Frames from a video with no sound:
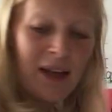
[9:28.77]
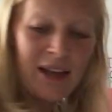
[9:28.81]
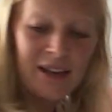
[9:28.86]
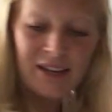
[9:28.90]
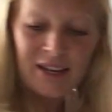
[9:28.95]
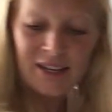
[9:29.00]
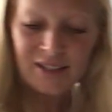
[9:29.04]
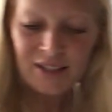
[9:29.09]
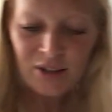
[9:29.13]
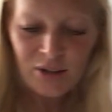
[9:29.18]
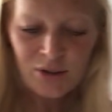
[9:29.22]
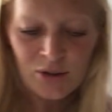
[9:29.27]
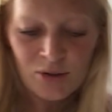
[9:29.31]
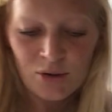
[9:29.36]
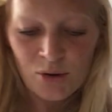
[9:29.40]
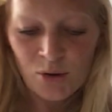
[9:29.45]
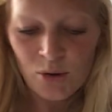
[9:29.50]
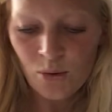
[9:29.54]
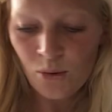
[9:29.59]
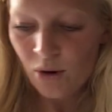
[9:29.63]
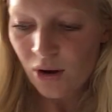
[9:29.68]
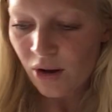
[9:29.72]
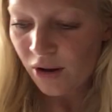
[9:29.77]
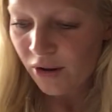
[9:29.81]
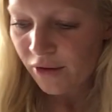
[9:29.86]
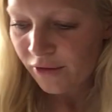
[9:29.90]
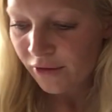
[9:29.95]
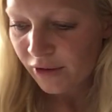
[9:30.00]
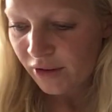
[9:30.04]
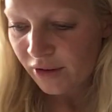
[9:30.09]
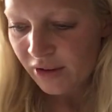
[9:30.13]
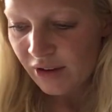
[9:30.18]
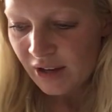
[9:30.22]
baggies at school
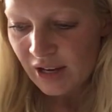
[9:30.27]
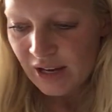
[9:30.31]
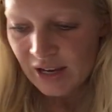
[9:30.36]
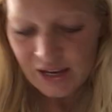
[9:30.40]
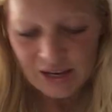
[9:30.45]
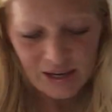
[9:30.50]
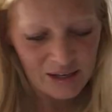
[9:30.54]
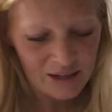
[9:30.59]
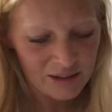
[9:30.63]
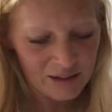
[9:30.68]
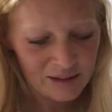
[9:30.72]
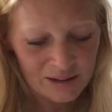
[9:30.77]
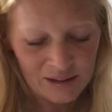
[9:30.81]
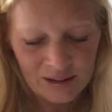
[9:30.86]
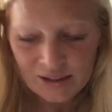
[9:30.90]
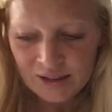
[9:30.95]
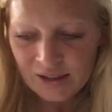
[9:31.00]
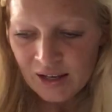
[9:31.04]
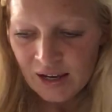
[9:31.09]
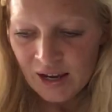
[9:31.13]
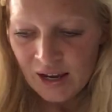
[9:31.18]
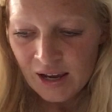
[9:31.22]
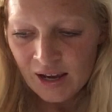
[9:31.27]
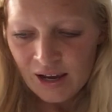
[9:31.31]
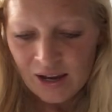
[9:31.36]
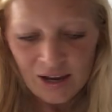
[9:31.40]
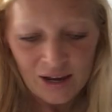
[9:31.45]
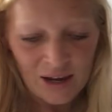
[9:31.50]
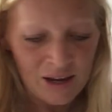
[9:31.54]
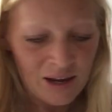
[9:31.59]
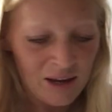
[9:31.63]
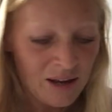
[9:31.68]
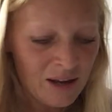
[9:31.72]
for these
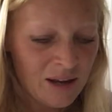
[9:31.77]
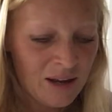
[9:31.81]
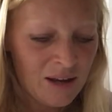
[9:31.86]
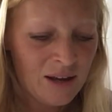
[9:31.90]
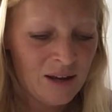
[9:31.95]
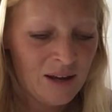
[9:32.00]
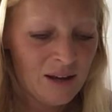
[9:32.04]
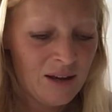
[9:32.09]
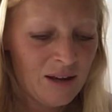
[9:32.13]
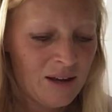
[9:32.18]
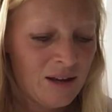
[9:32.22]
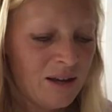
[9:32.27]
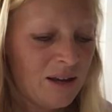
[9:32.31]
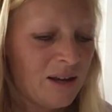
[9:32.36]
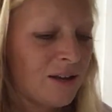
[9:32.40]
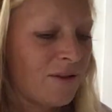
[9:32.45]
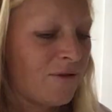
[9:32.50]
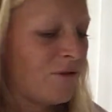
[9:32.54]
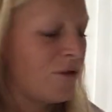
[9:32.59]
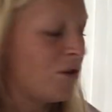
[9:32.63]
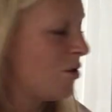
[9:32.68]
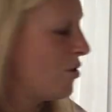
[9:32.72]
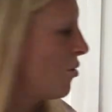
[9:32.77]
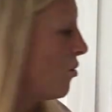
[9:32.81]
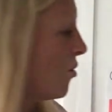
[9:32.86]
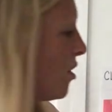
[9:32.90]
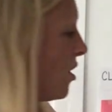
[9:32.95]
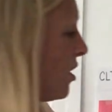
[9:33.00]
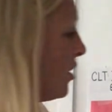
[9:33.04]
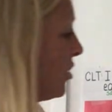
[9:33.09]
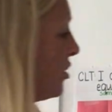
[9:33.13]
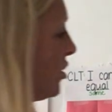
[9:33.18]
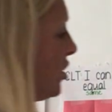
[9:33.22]
if you
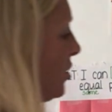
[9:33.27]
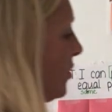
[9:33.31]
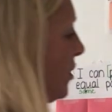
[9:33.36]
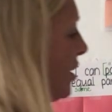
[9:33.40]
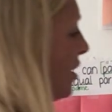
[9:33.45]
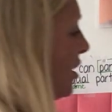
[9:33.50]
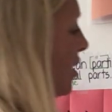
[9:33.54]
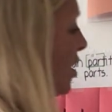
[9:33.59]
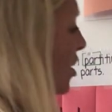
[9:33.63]
want to at